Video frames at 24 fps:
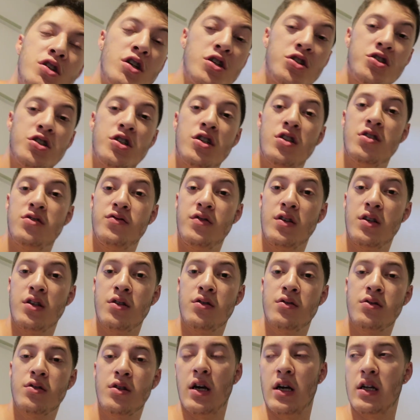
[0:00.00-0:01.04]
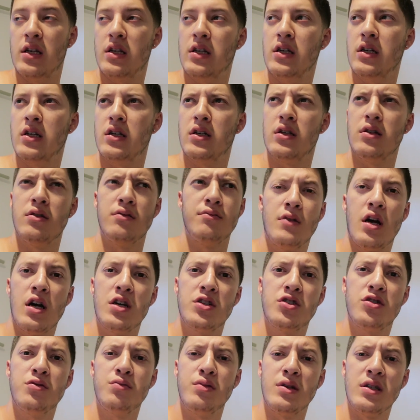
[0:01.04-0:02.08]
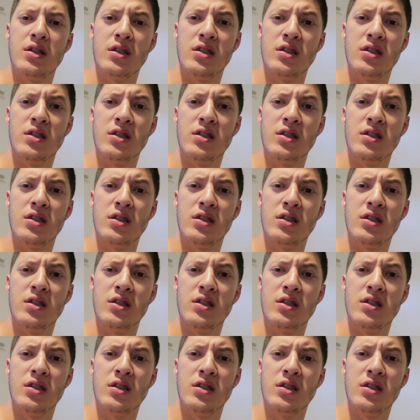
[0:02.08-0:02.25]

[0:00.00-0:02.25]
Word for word: yesterday's video and then i should be